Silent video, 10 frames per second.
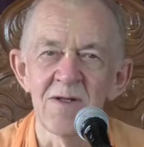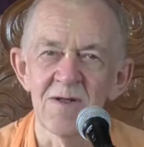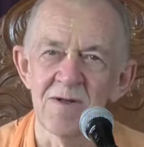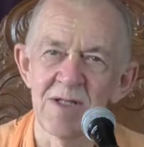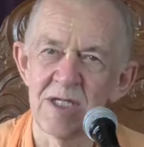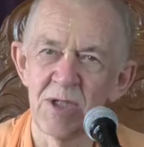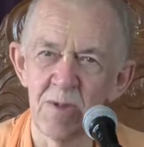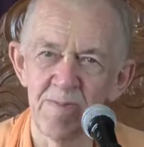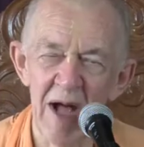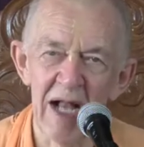So
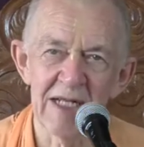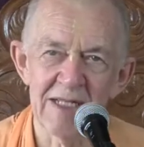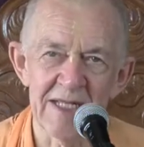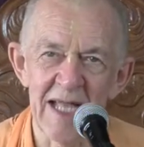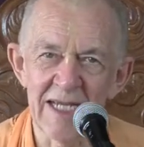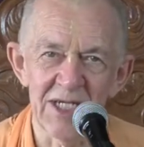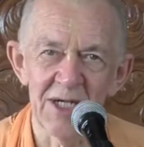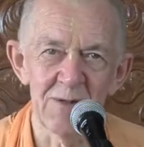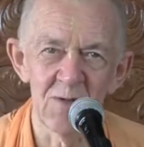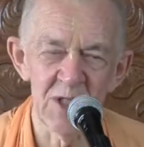Sishupala's
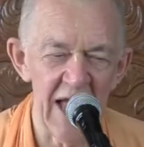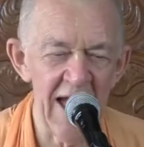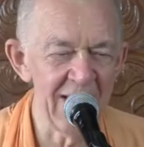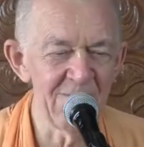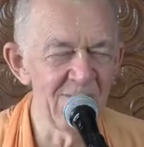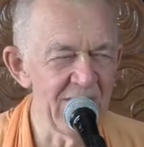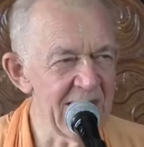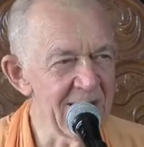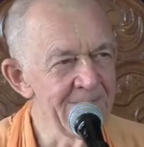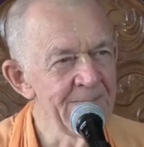nature was
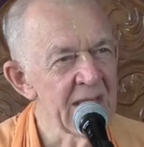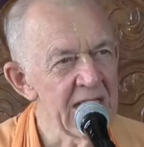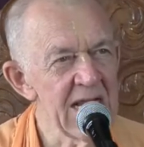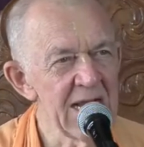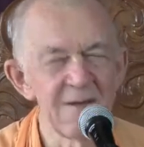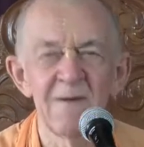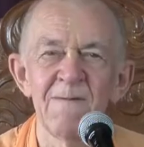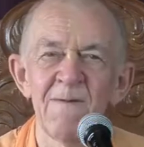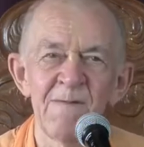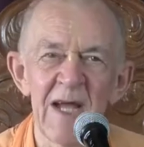envy. He had
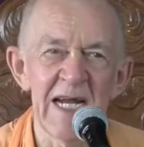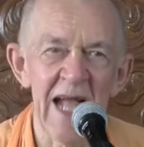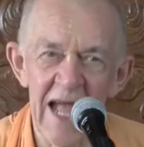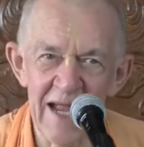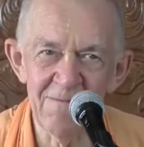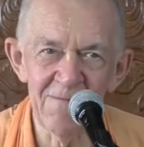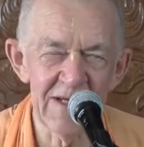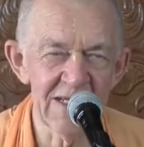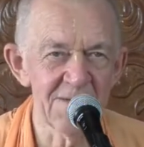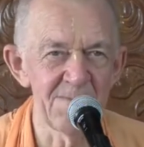very
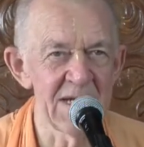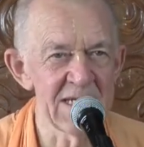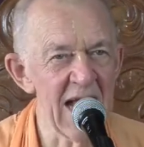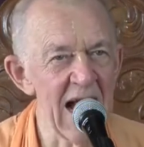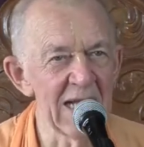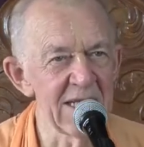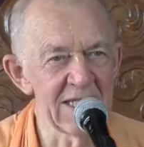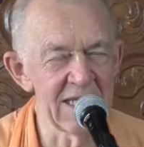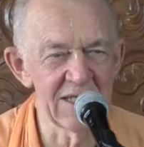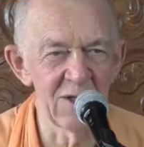envious
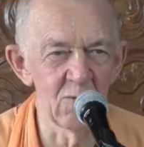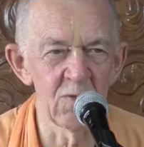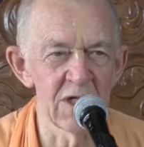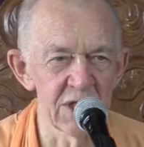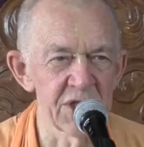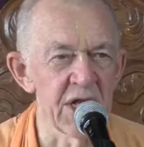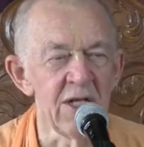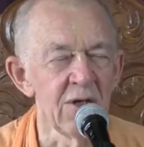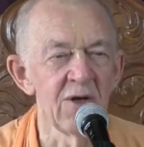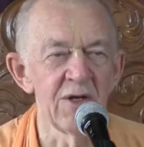mentality towards
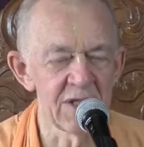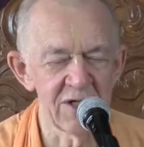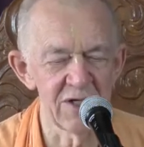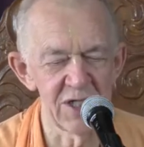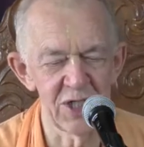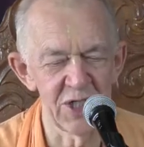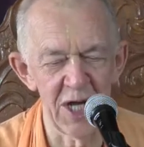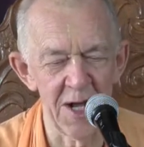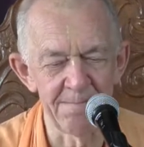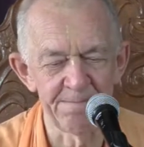Lord
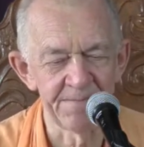Krishna.